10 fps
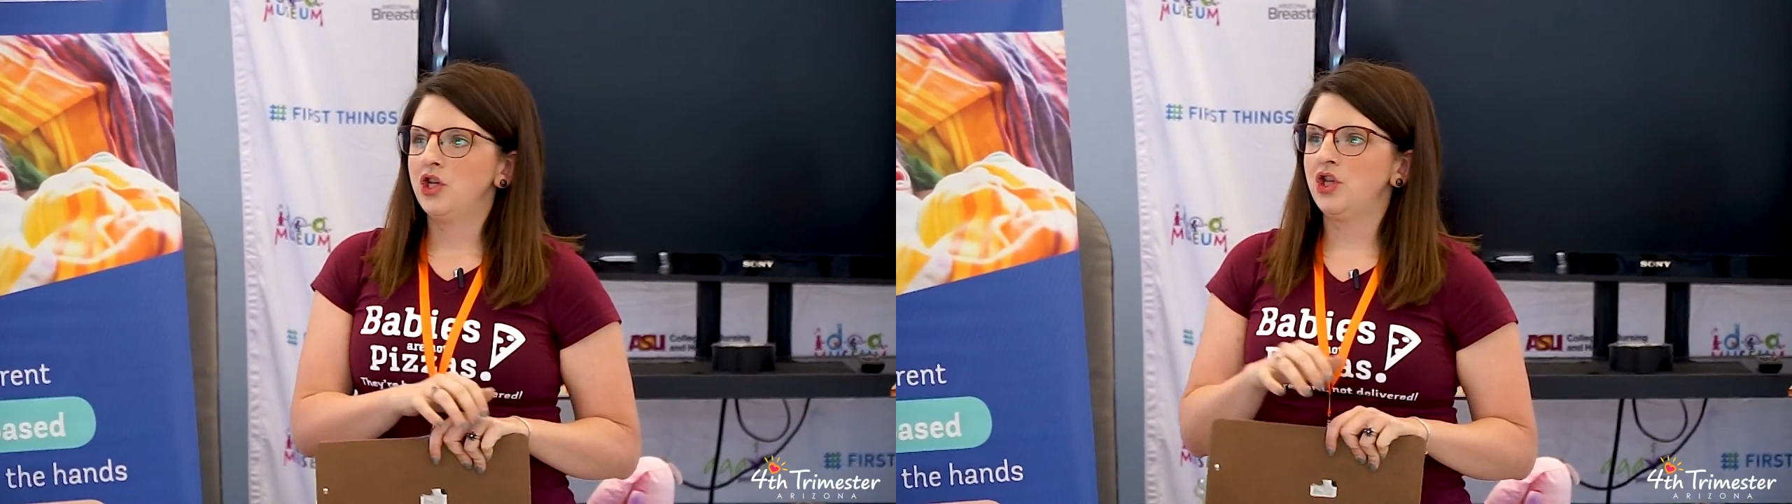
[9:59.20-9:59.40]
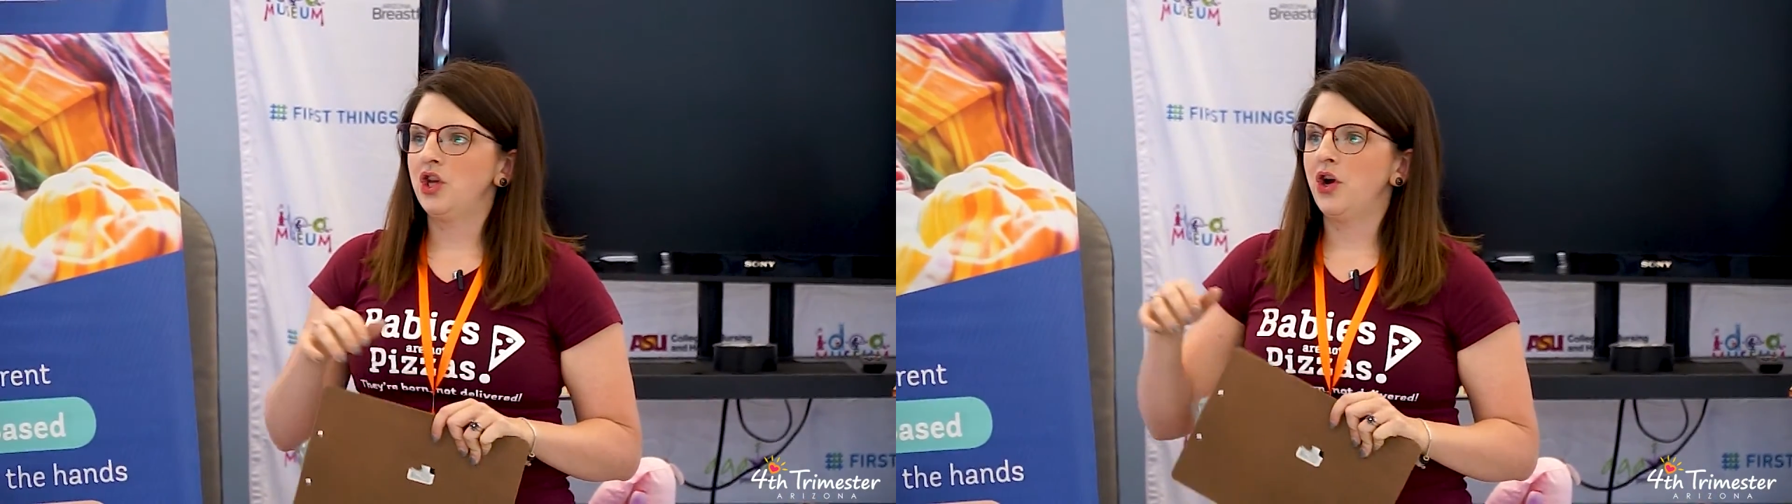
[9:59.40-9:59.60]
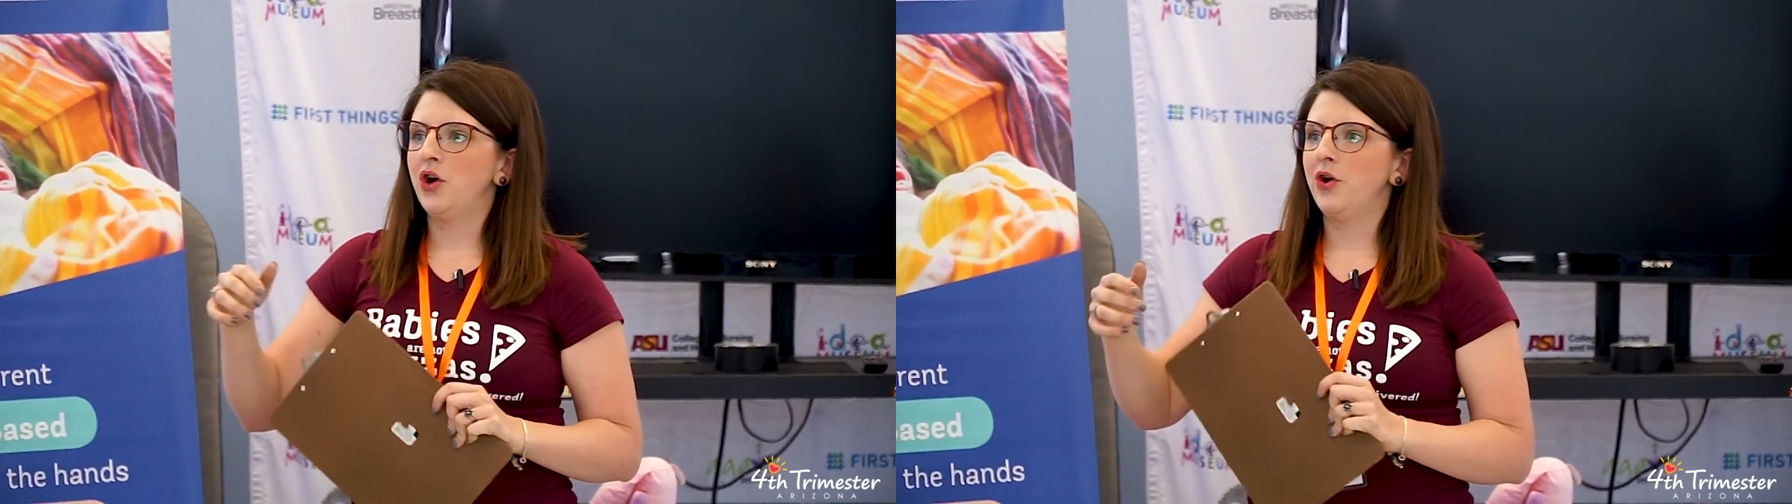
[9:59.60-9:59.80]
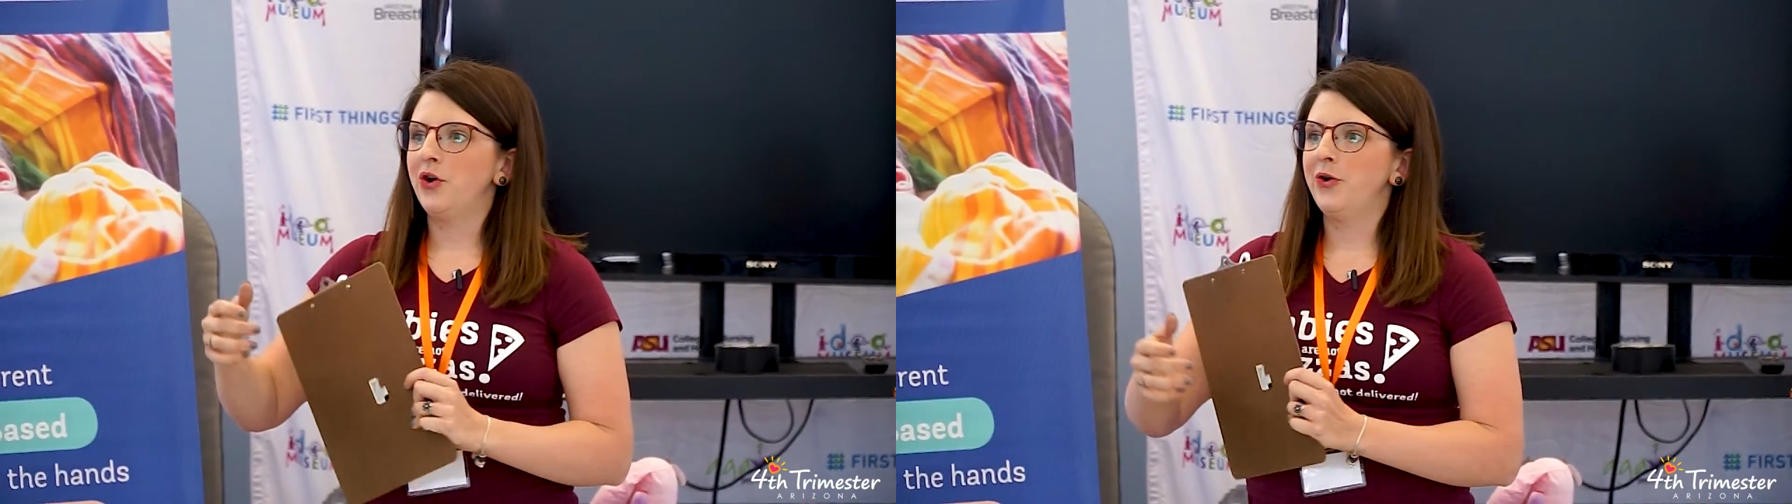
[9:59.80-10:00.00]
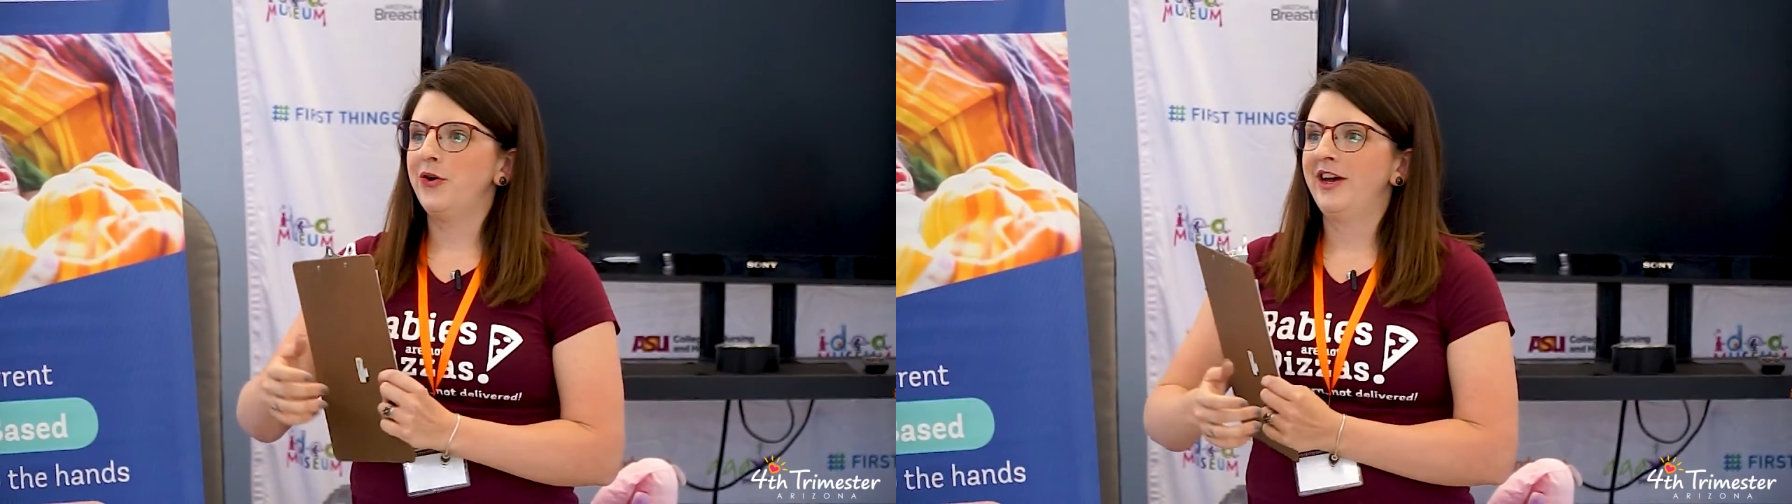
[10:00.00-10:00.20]

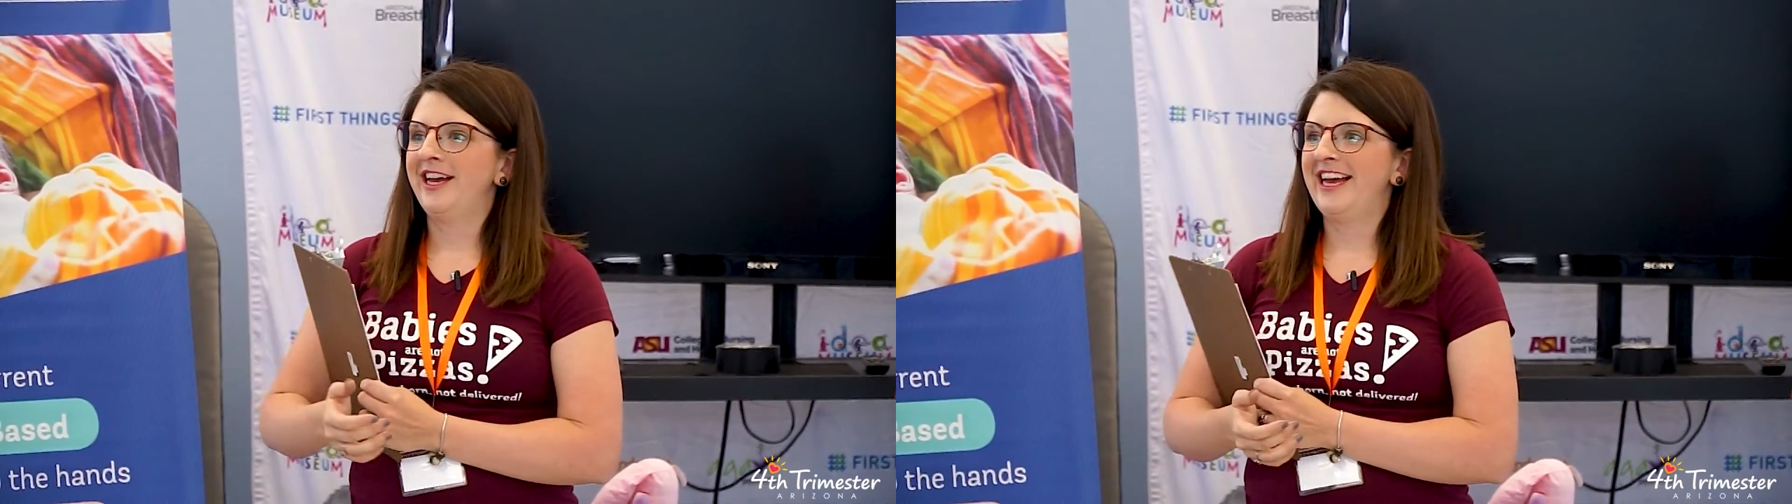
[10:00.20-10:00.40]
So